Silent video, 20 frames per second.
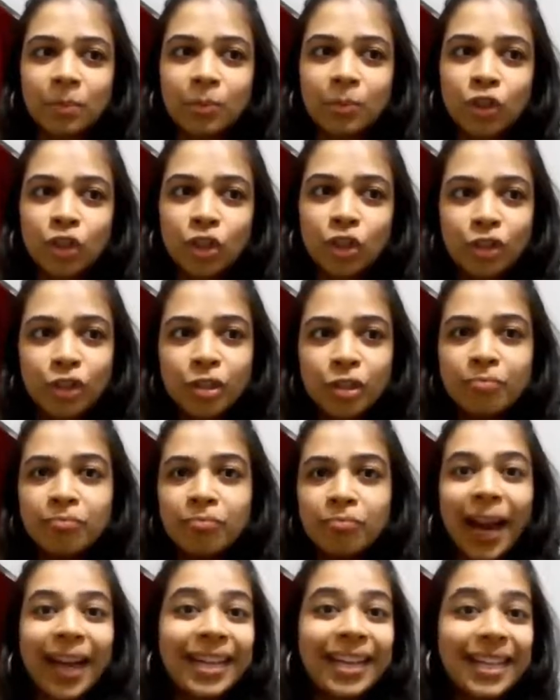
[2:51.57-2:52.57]
children
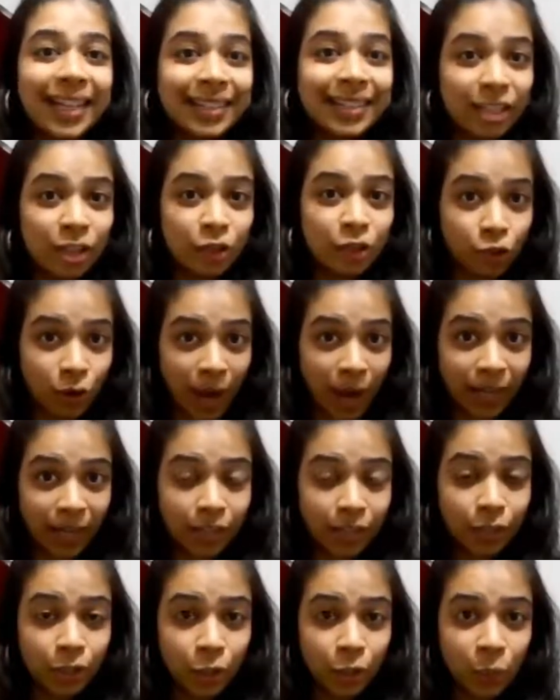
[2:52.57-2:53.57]
might get
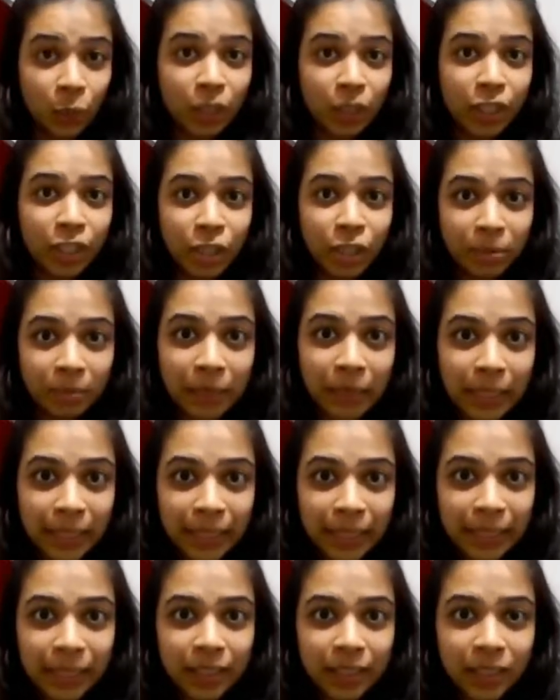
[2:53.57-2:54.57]
attracted towards
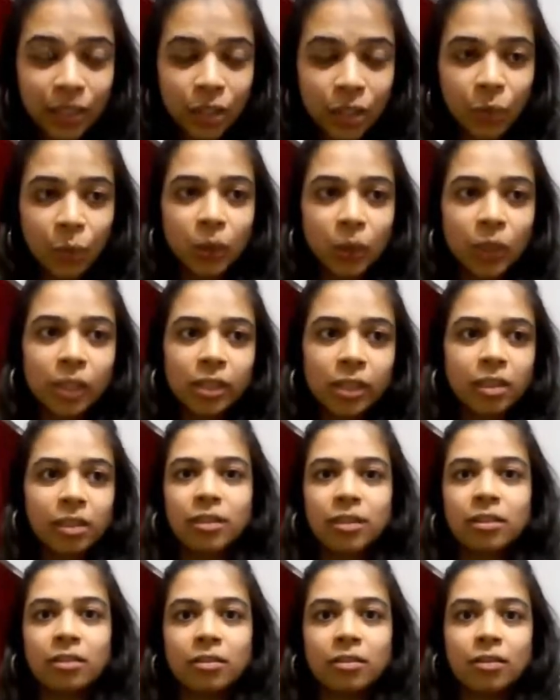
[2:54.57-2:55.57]
money,
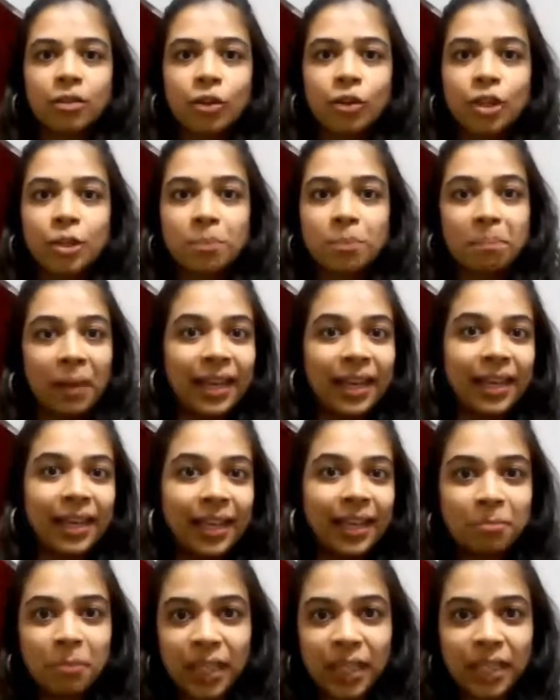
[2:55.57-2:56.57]
towards
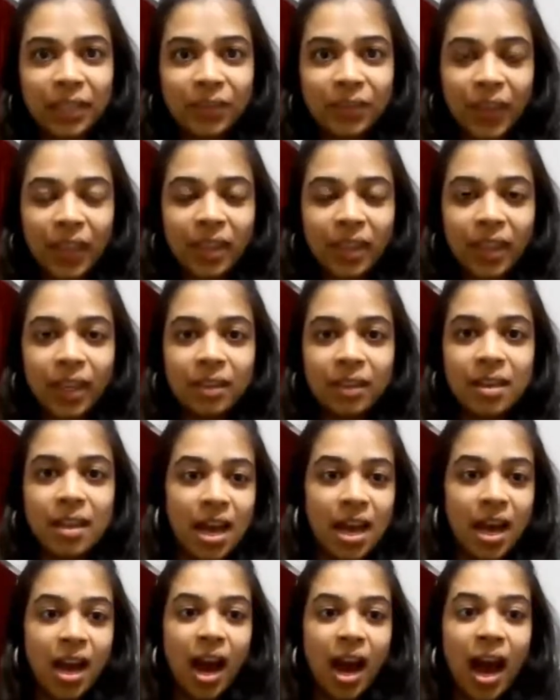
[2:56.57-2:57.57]
spending money, when they
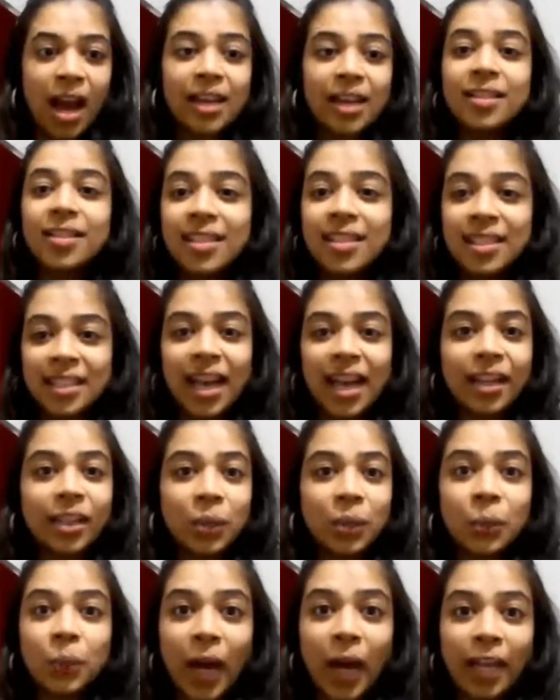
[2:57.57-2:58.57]
understand
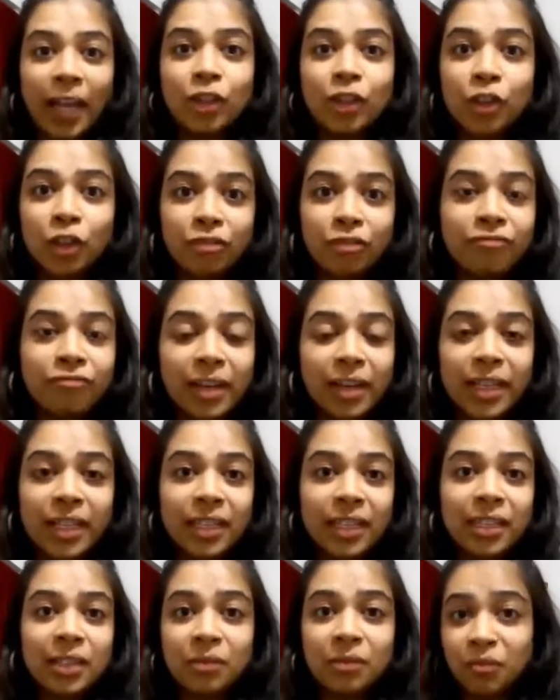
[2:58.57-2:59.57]
the value of
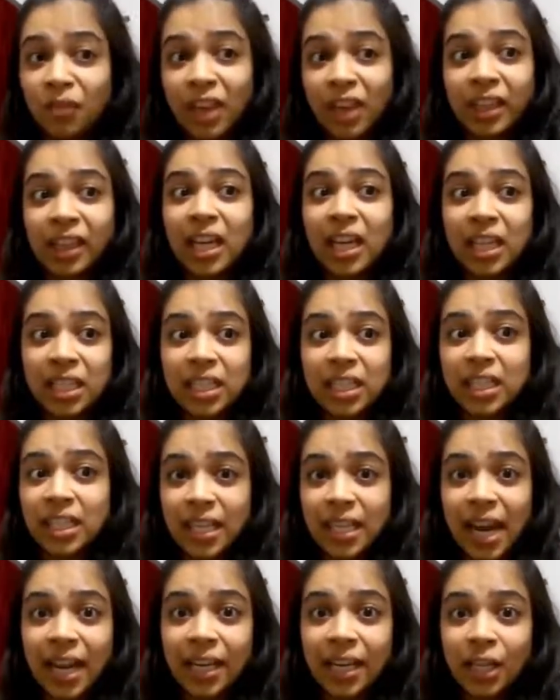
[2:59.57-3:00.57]
money, when they
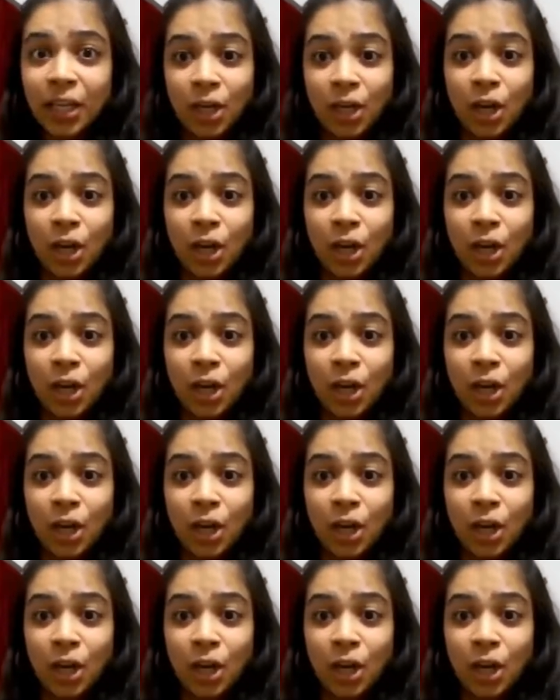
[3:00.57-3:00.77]
understand